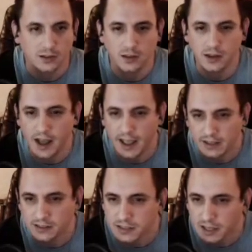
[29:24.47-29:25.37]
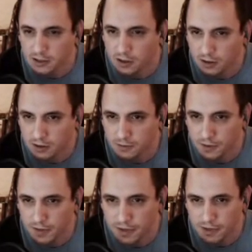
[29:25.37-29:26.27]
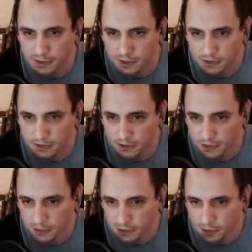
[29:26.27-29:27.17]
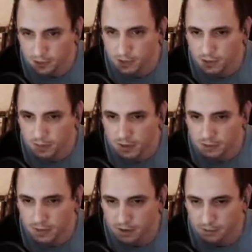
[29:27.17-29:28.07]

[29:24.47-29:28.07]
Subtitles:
not hesitating long enough on that. So there's a visual cue you can make for that